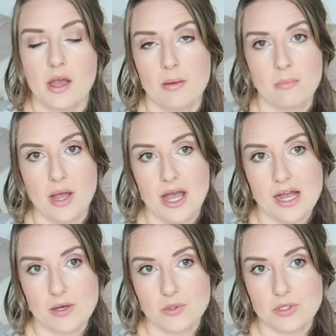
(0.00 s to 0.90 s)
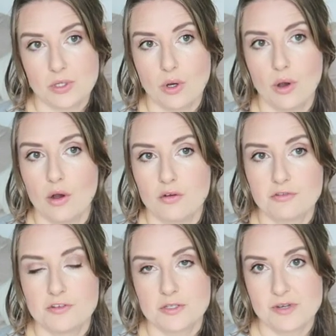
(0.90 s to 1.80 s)
out of
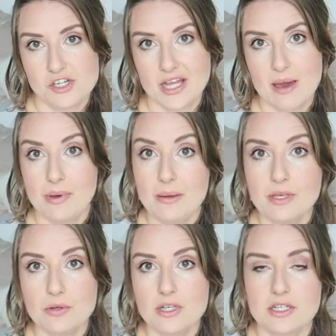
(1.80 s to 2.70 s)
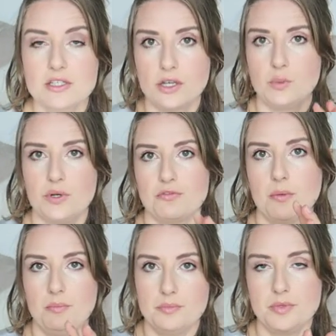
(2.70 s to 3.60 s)
special care baby unit, so he went
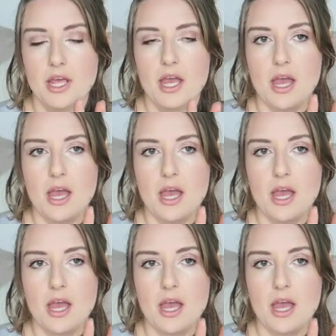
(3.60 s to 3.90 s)
from